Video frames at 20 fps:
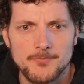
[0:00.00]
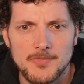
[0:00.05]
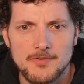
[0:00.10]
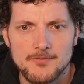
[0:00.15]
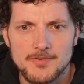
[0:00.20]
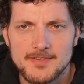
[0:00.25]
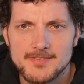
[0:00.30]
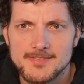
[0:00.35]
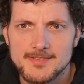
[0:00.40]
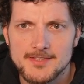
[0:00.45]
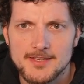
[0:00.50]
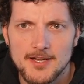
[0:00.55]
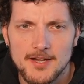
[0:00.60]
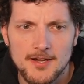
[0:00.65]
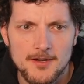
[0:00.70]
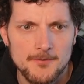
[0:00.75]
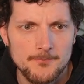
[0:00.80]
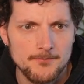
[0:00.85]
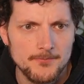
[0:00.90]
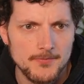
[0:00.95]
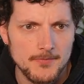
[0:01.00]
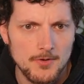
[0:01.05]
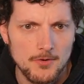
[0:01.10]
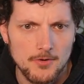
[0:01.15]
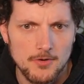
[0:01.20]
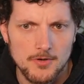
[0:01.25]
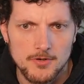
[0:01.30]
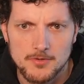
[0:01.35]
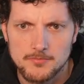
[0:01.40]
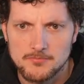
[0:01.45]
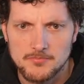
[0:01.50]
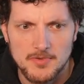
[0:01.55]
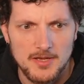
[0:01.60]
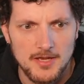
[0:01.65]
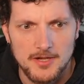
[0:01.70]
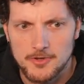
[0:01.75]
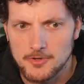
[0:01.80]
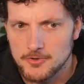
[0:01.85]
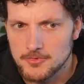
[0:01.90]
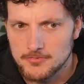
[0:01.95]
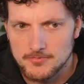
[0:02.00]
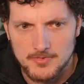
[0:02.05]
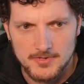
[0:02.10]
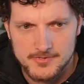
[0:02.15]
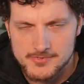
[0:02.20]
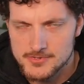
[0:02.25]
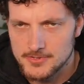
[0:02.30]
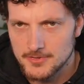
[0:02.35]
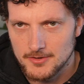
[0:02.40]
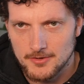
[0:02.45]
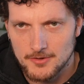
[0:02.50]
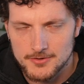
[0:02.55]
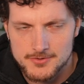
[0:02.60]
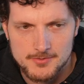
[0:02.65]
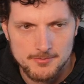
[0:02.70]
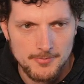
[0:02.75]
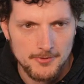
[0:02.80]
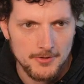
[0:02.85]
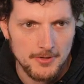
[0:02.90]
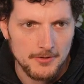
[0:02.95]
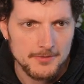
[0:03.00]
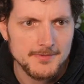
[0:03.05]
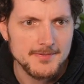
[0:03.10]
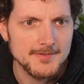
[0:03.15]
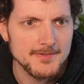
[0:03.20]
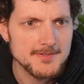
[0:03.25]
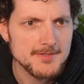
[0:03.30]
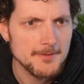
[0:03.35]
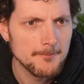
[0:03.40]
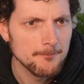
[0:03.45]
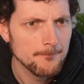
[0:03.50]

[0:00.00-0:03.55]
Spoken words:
Visia, or I don't actually know how to pronounce it.